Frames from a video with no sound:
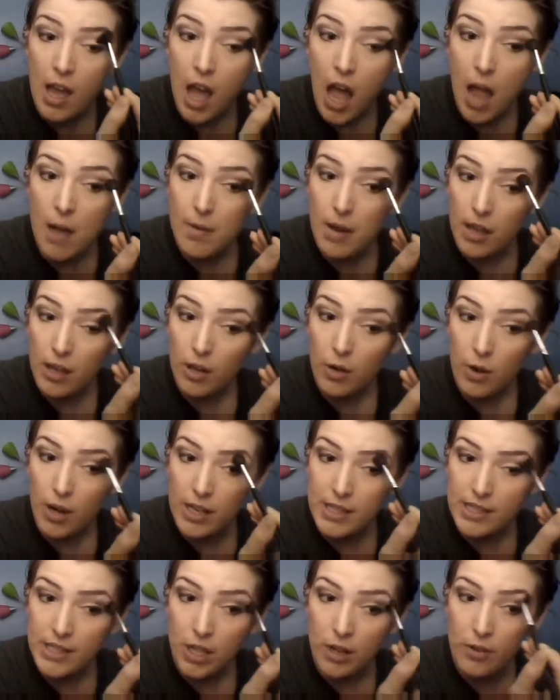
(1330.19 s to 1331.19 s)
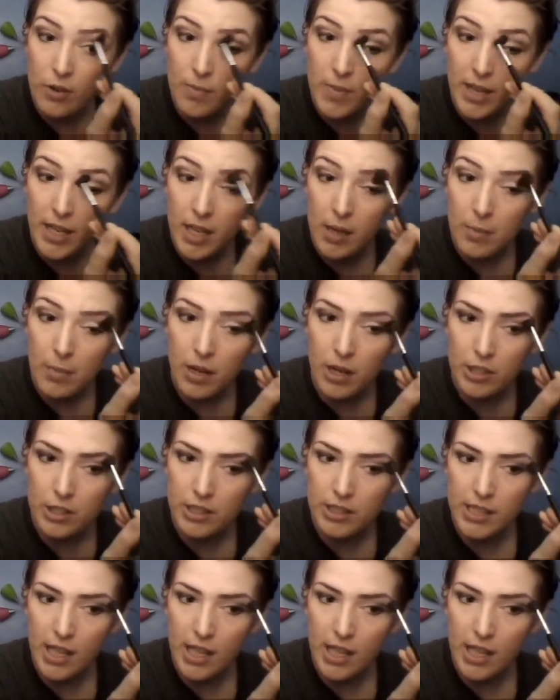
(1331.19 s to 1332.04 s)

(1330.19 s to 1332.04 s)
I'm not crazy over makeup brushes.